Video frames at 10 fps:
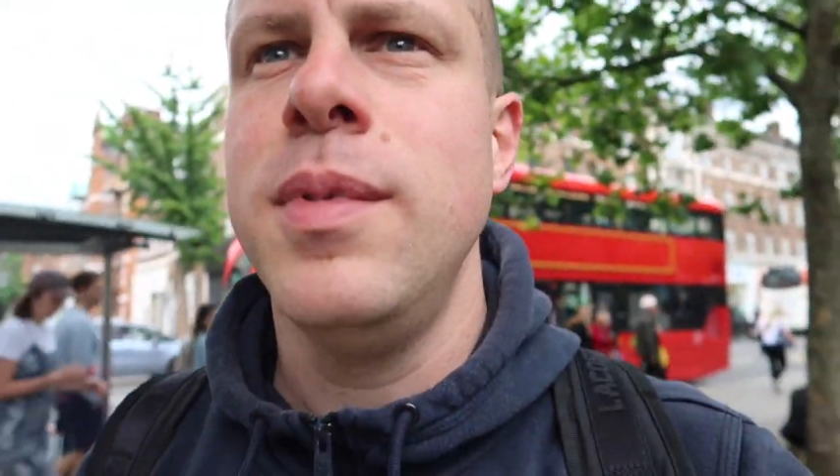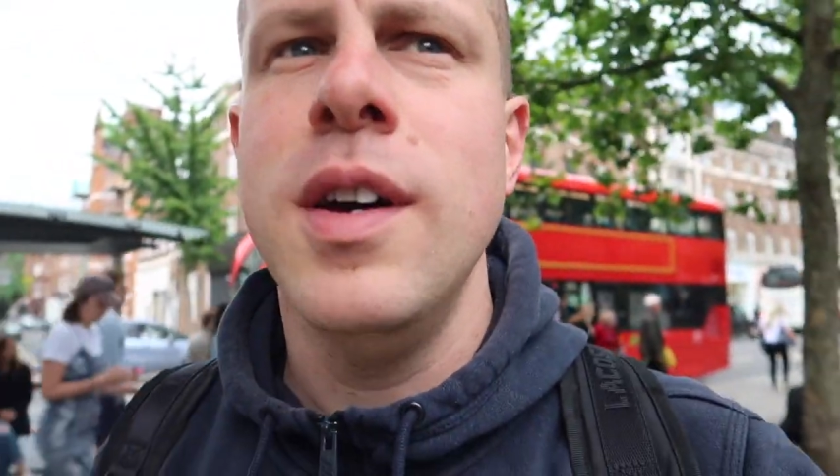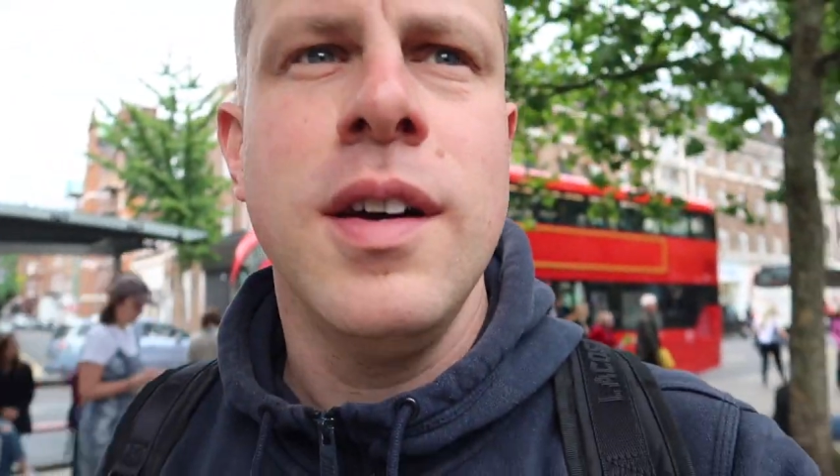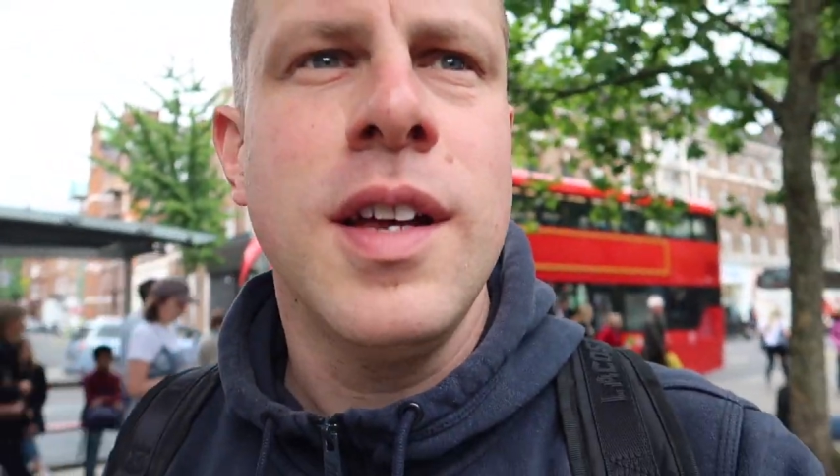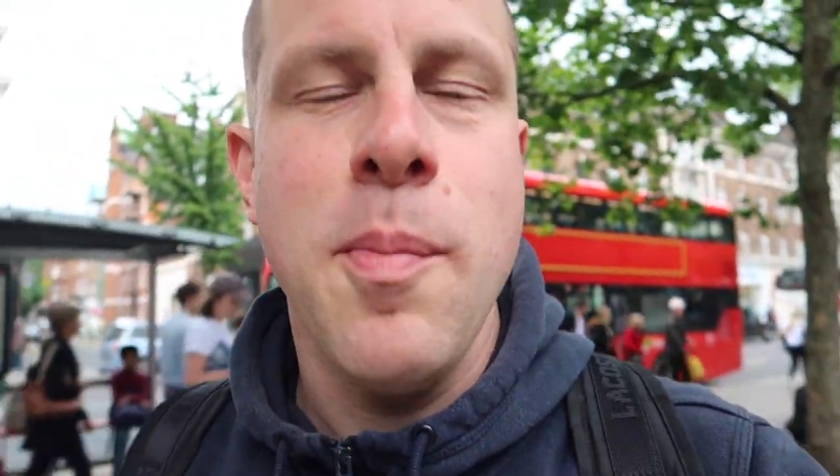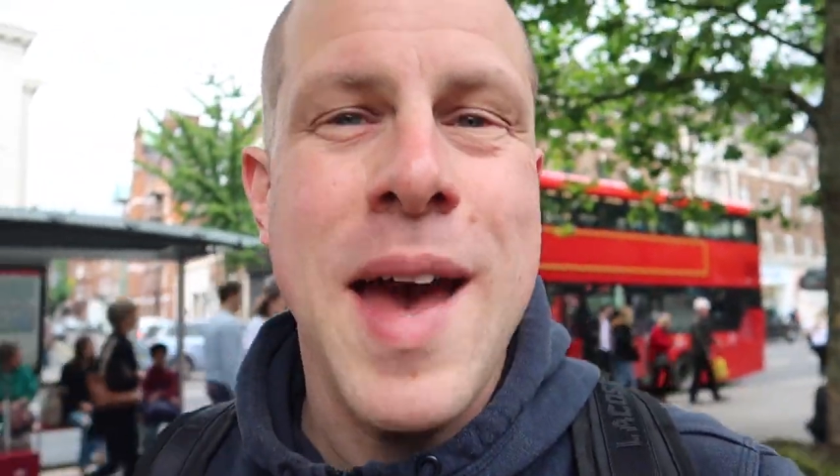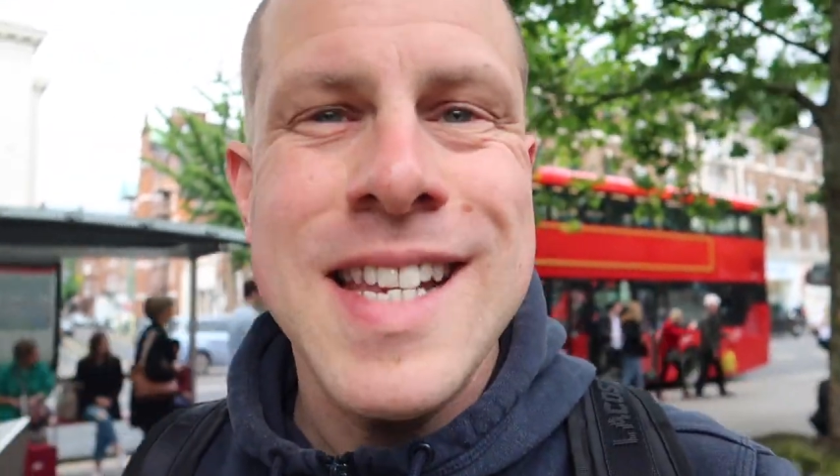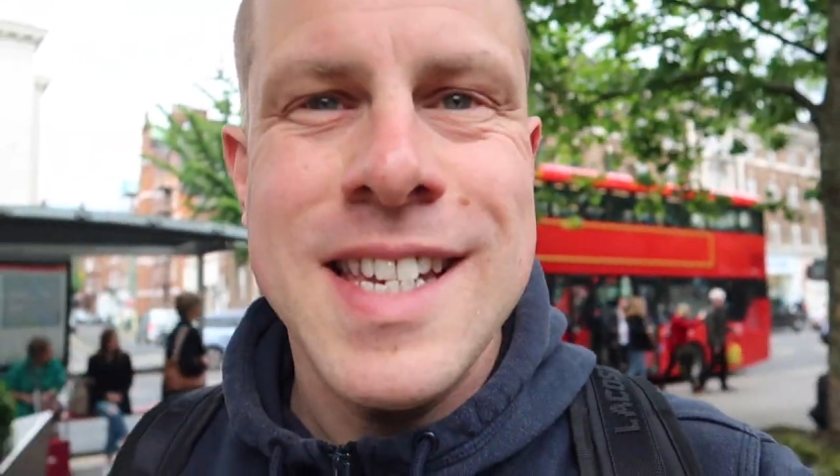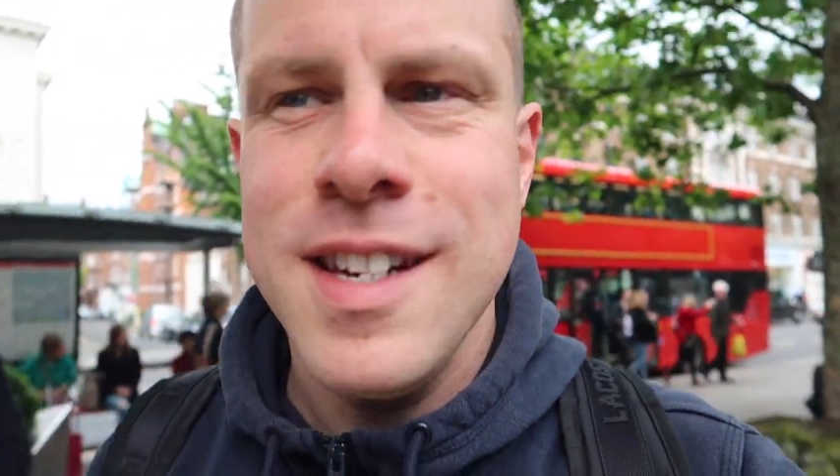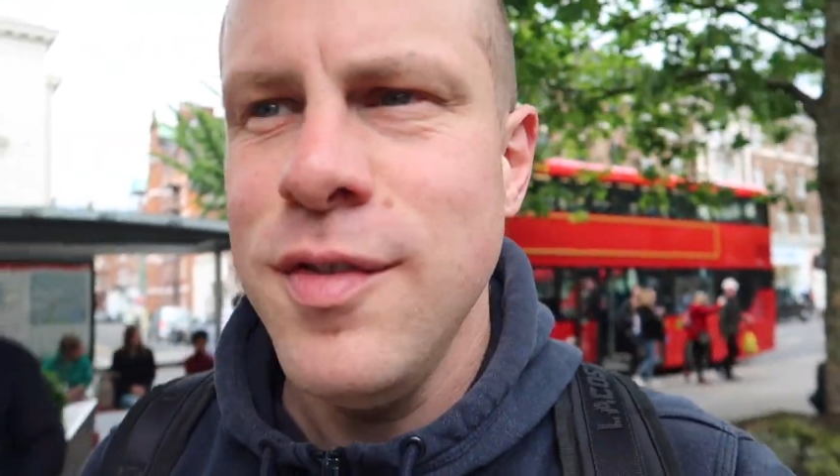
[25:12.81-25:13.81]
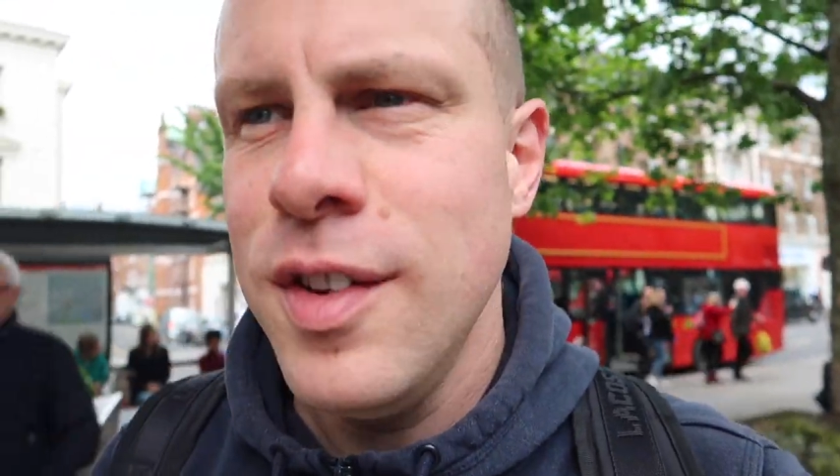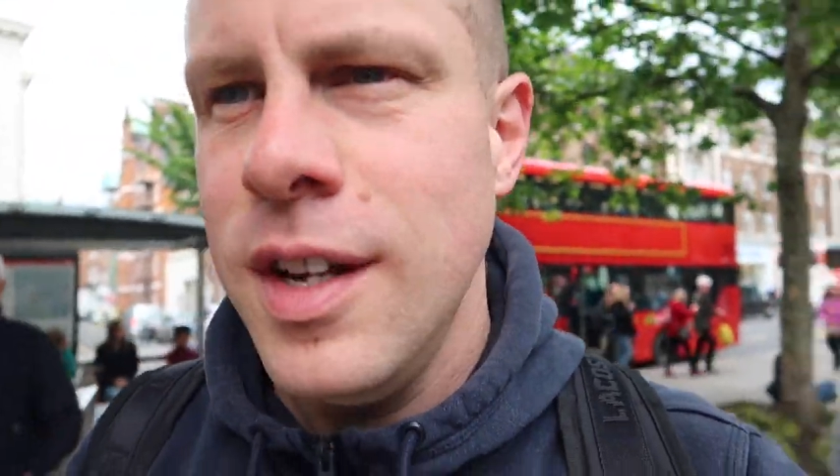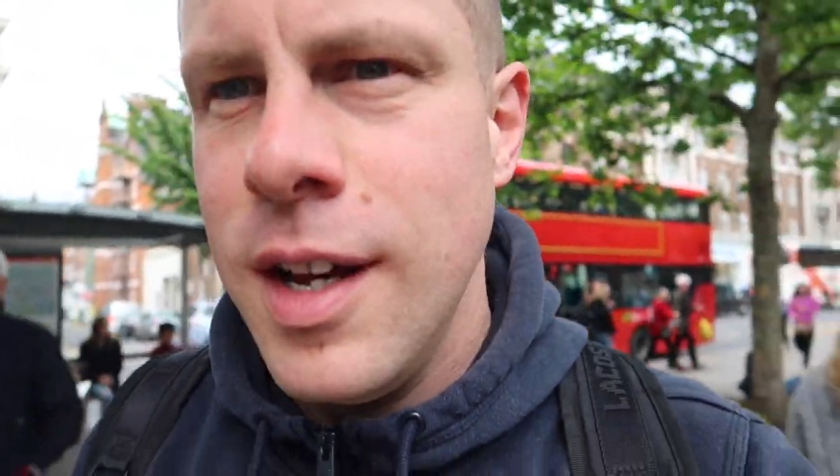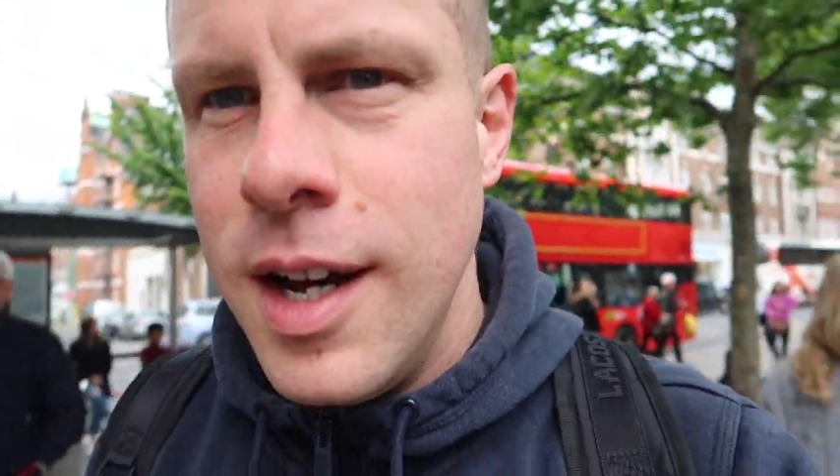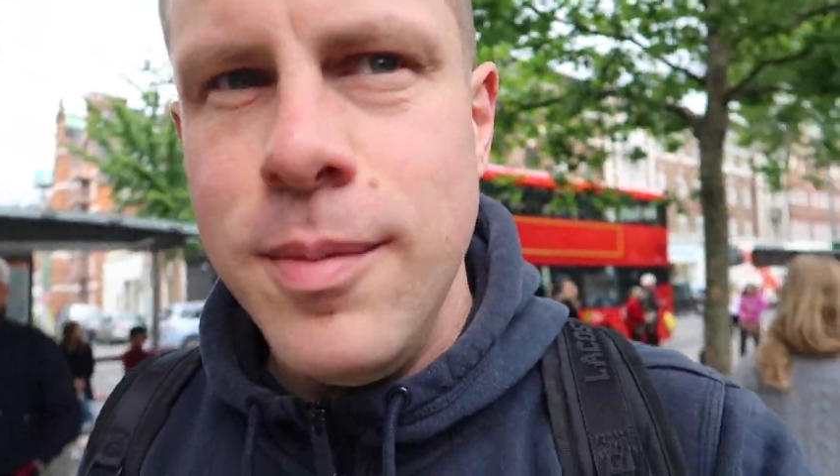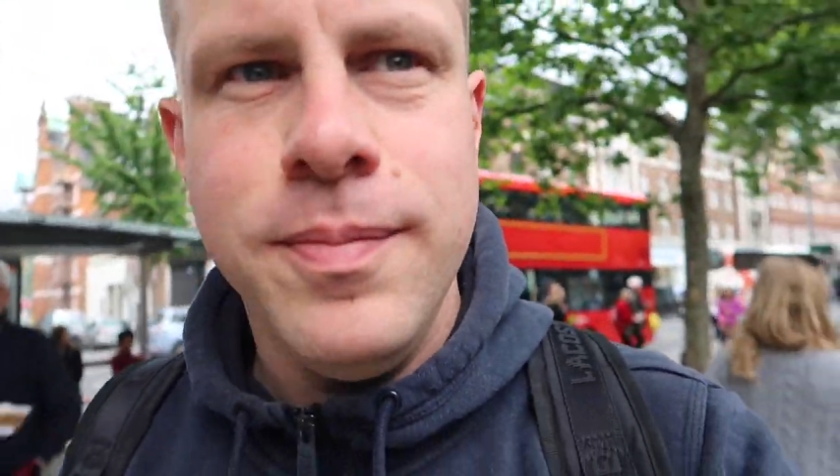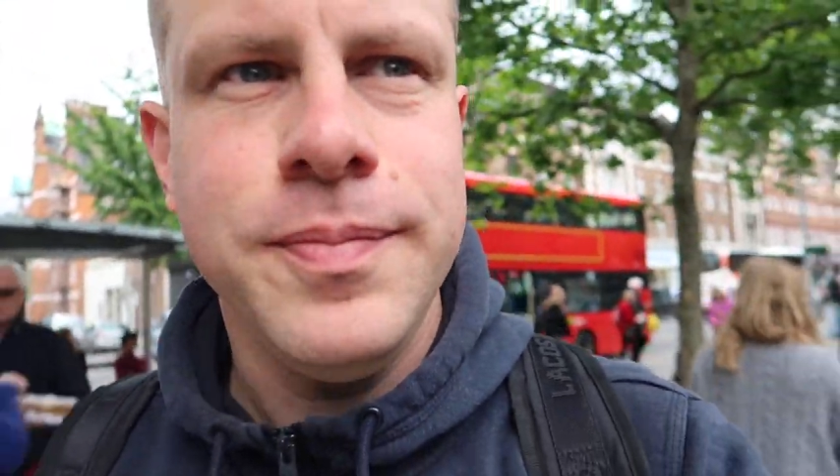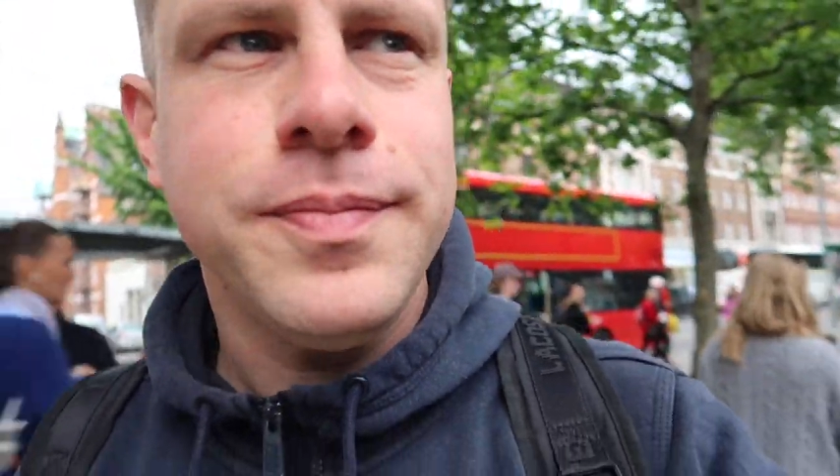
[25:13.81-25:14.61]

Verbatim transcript: but competitive. Um,